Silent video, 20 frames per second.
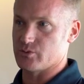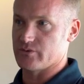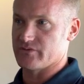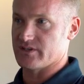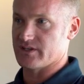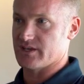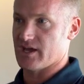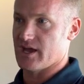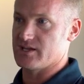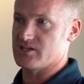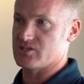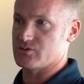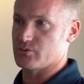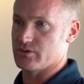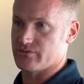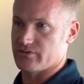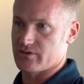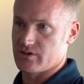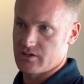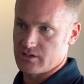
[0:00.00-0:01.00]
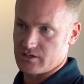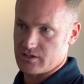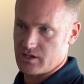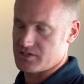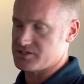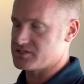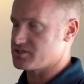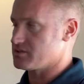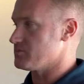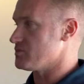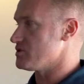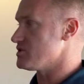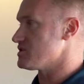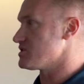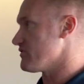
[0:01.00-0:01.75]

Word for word: we've engaged with customers,